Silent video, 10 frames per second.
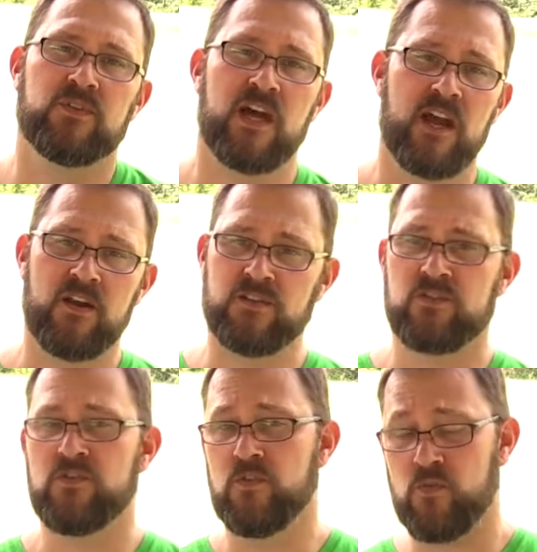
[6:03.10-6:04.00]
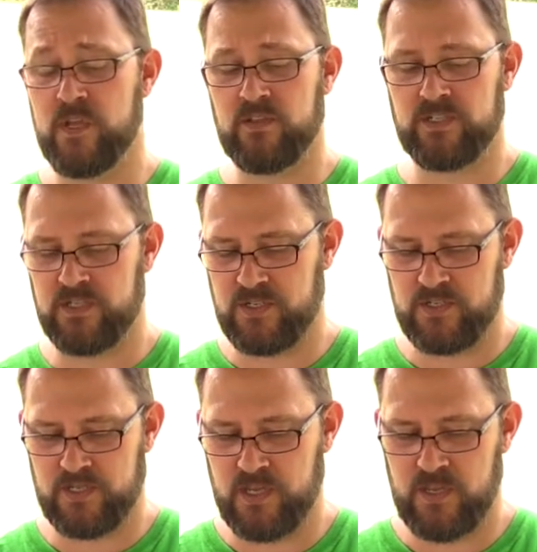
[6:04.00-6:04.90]
tires, or your wheels, I should
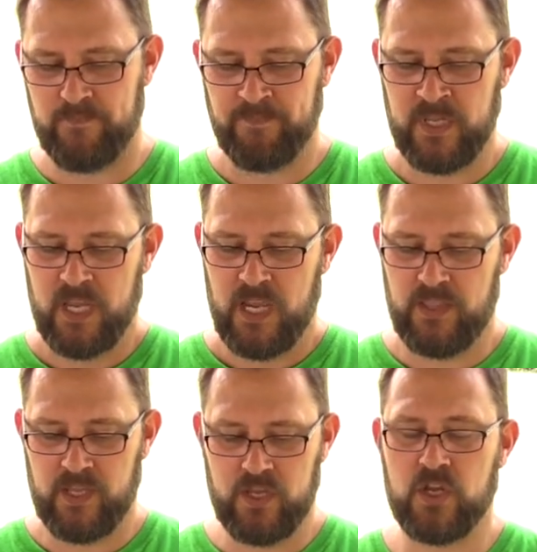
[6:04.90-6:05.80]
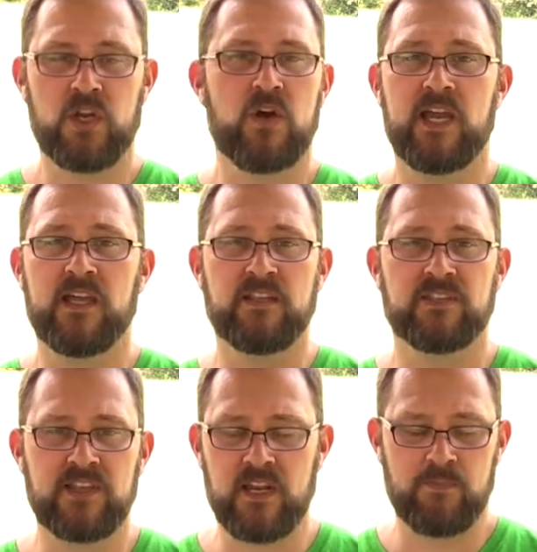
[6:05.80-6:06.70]
say. And then you can go ahead and
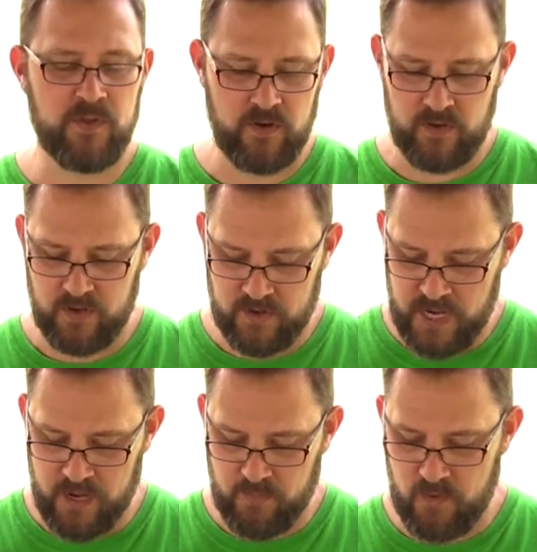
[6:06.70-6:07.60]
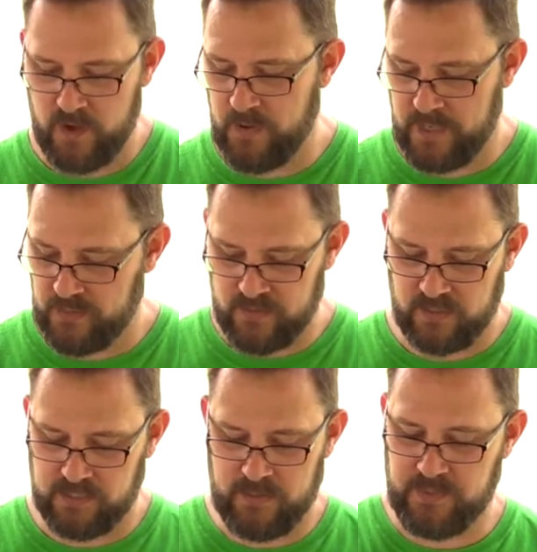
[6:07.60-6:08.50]
set up your camber. And I mean, there's
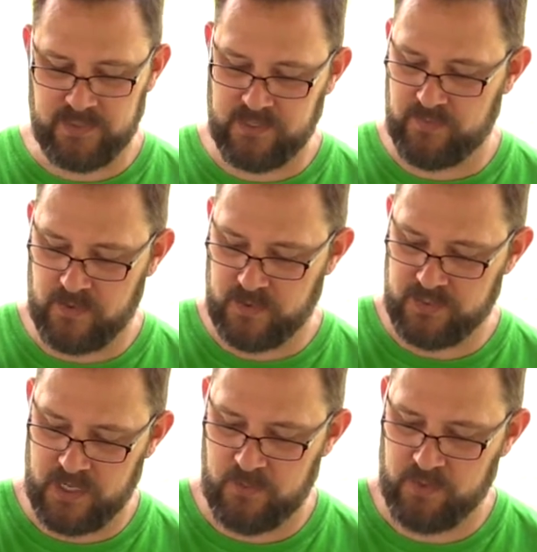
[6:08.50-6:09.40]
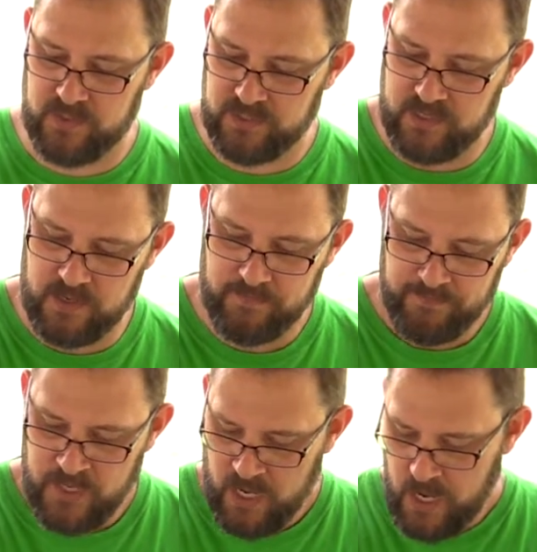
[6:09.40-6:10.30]
all types of stuff you can set up with this thing. All
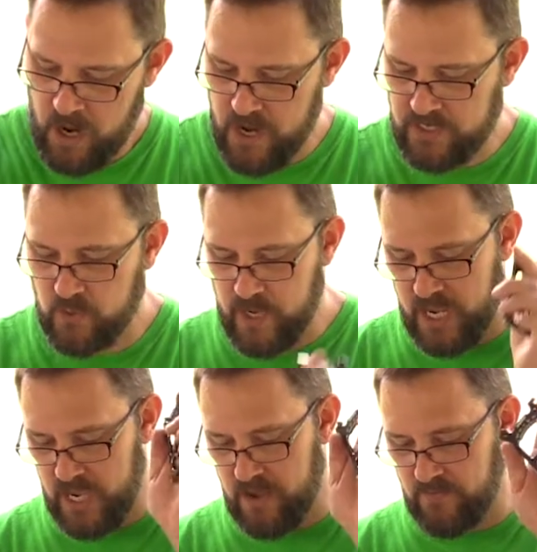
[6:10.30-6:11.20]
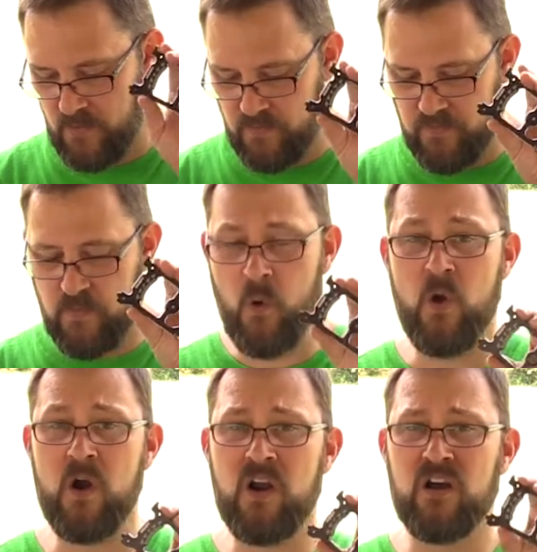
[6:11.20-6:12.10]
right, so we have
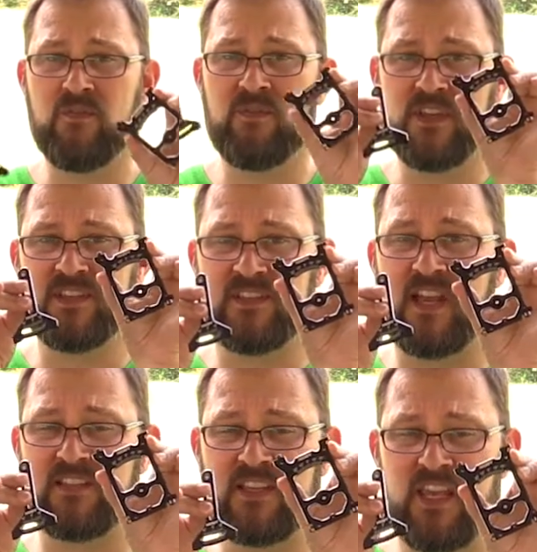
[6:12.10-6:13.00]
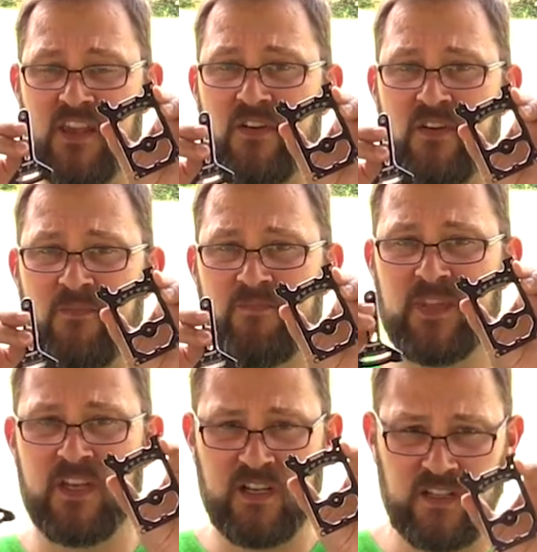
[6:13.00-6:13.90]
4 of these sets here
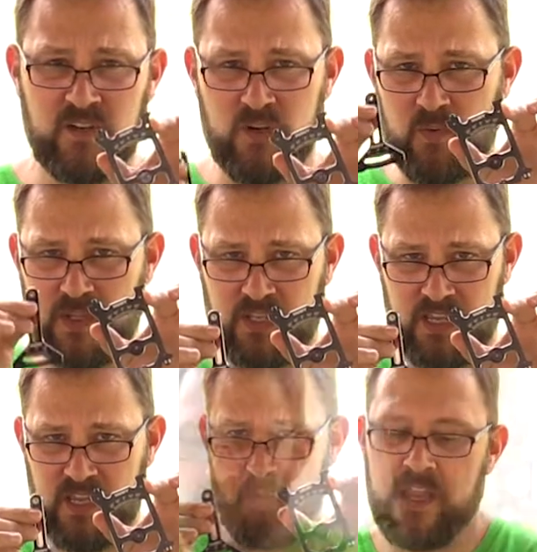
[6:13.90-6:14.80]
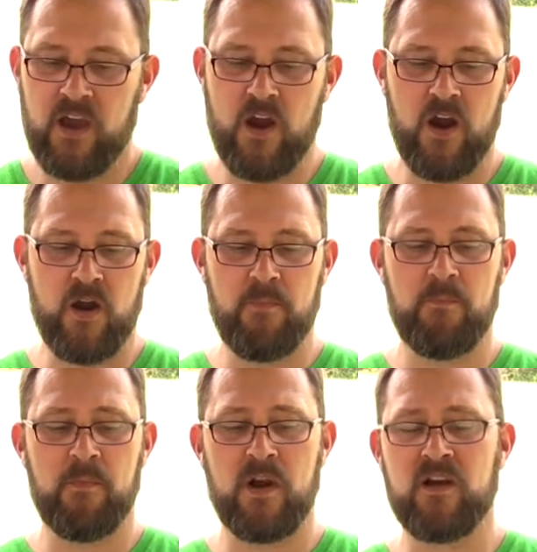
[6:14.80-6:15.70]
included with the kit. They are
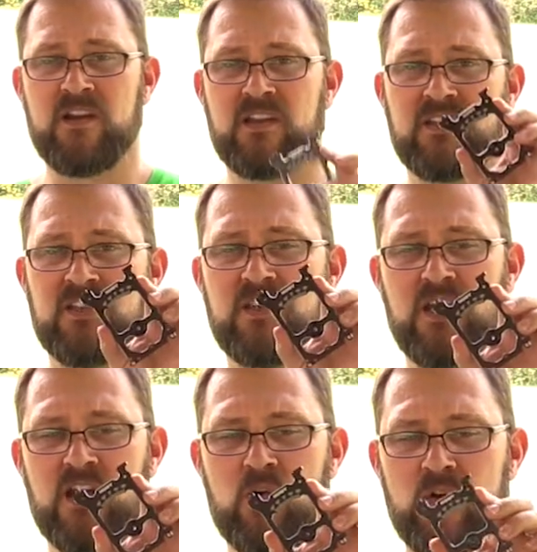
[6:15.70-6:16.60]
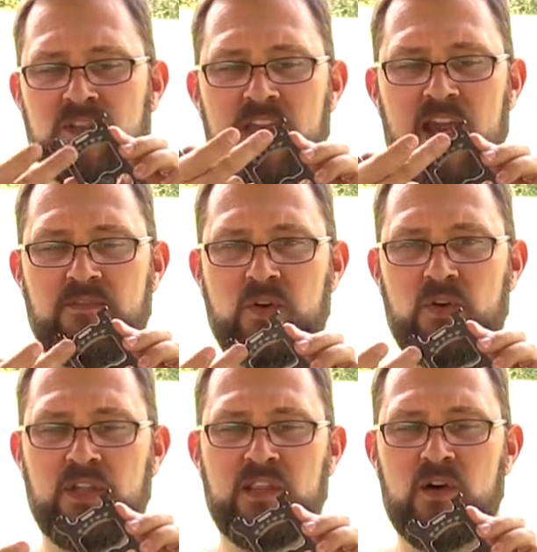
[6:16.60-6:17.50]
marked. Of course, they have the
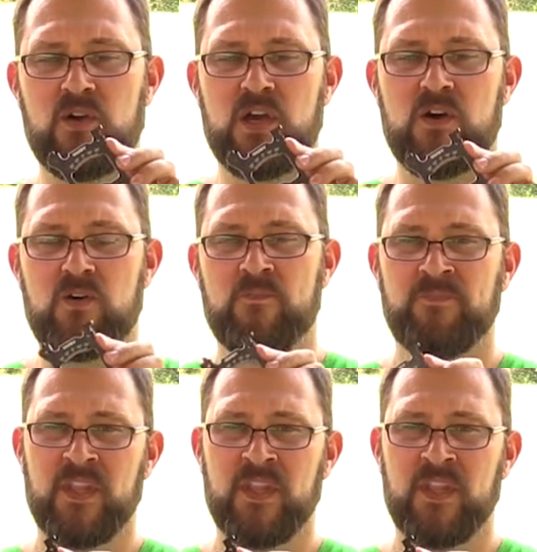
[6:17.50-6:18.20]
HUDY logo.